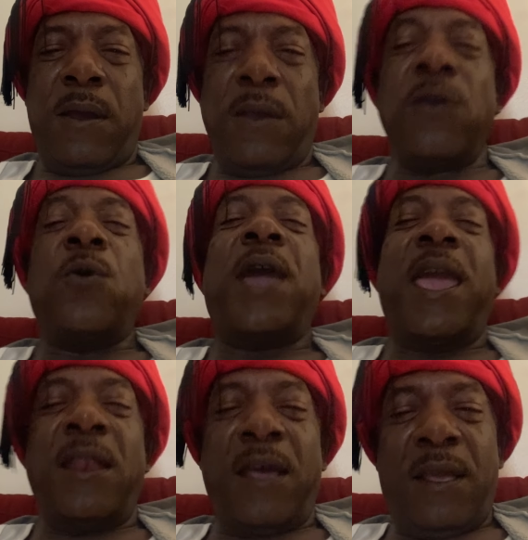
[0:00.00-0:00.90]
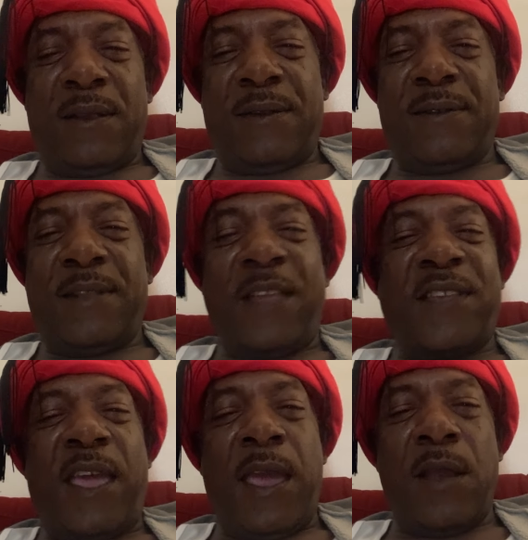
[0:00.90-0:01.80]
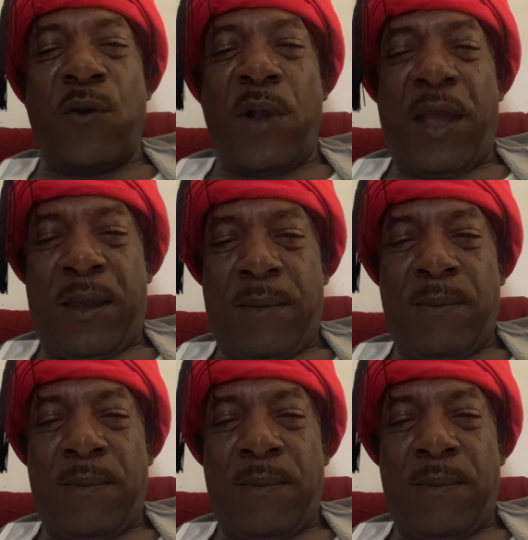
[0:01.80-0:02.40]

you hate us. That's a hate crime.